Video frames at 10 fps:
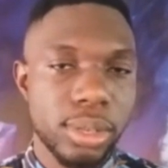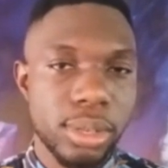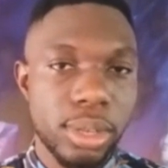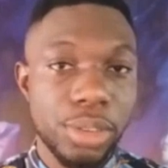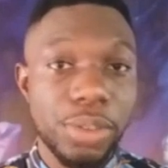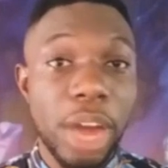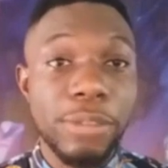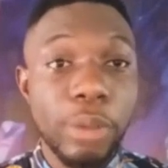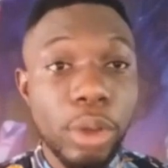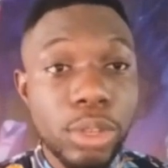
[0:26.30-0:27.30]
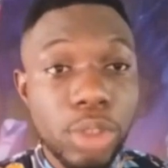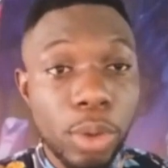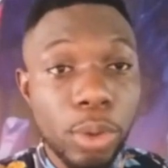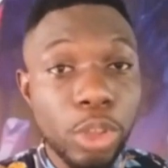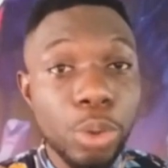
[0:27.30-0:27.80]
If you have followed
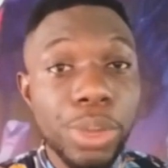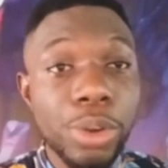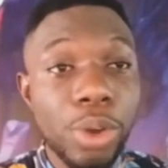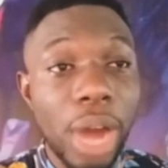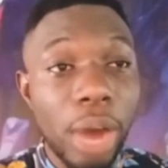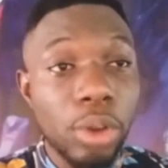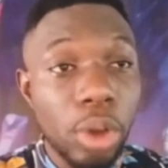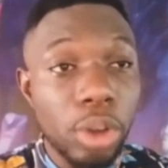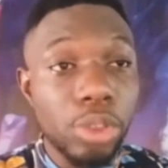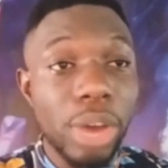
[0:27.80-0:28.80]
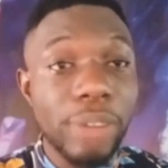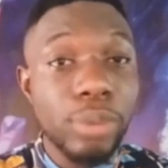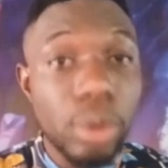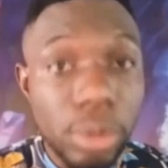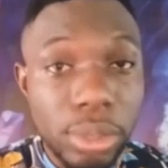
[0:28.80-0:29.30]
someone, you will know how long you have
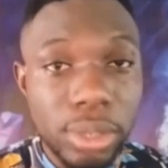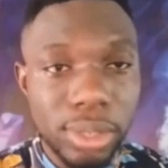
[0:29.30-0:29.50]
followed.